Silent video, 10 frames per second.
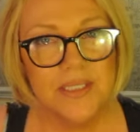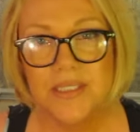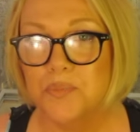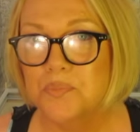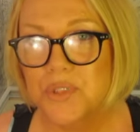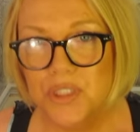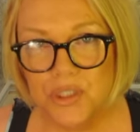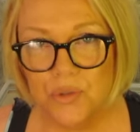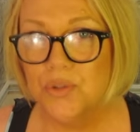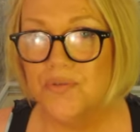it is
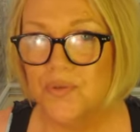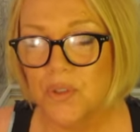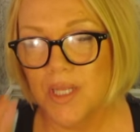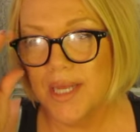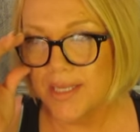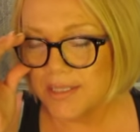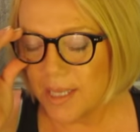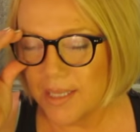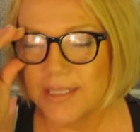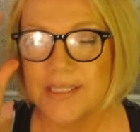beautiful and,
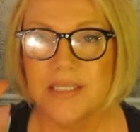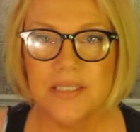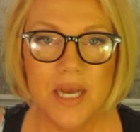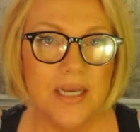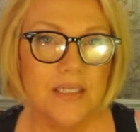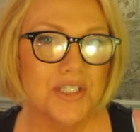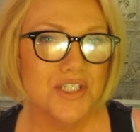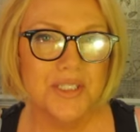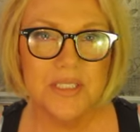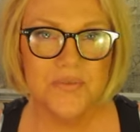and it's
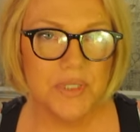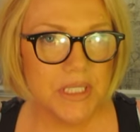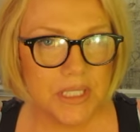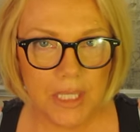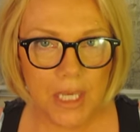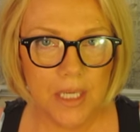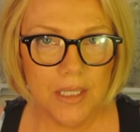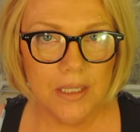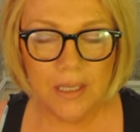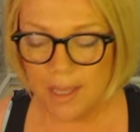stylish, it's
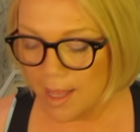sophisticated.